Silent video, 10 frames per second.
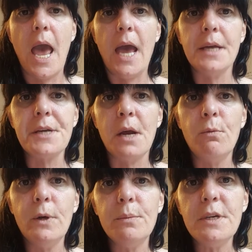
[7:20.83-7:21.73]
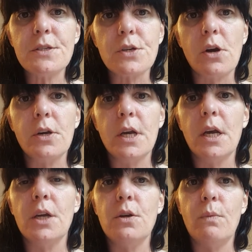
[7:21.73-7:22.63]
and I will be starting
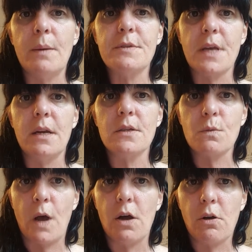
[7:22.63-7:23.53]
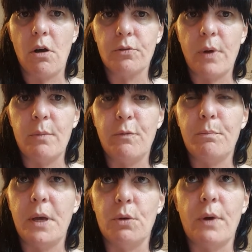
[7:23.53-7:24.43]
a new website as well called Red
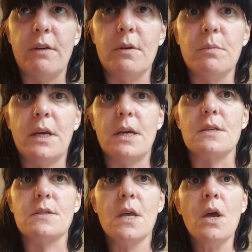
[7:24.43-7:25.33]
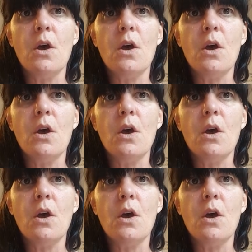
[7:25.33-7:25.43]
Pill Raven, because